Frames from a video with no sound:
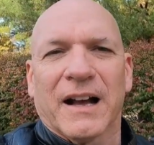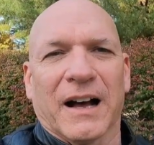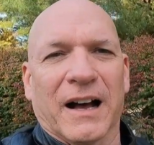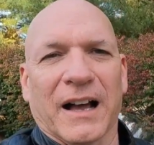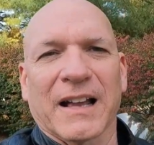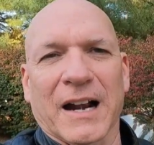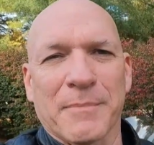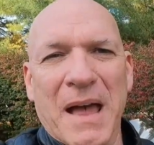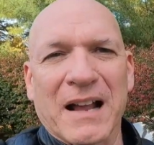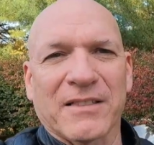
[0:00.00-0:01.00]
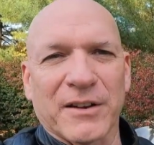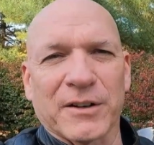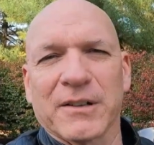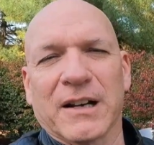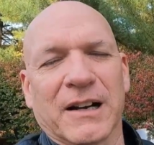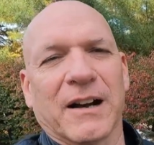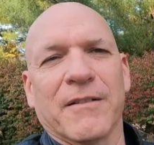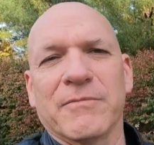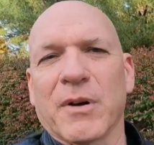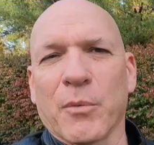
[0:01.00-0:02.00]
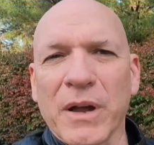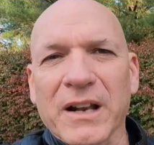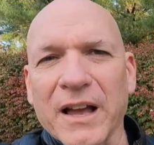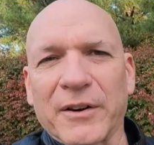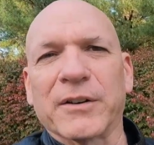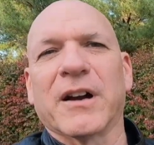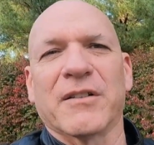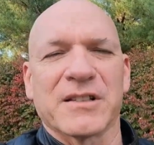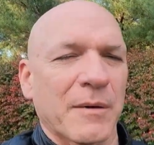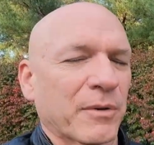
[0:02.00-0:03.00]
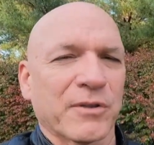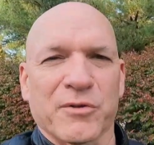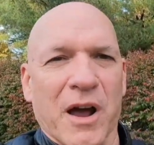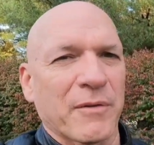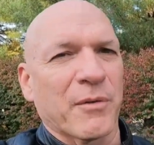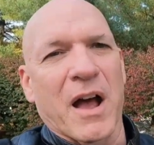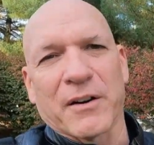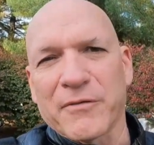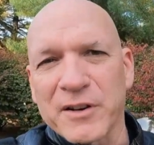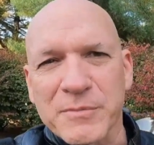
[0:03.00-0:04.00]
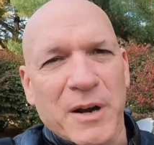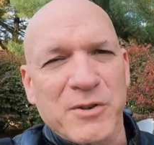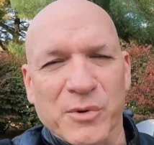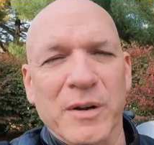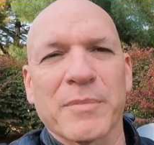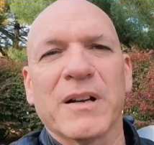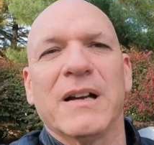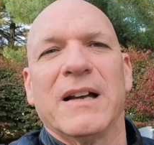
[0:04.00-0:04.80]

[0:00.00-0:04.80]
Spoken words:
I got it back there a week later. I was able to drive it around and finish my trip.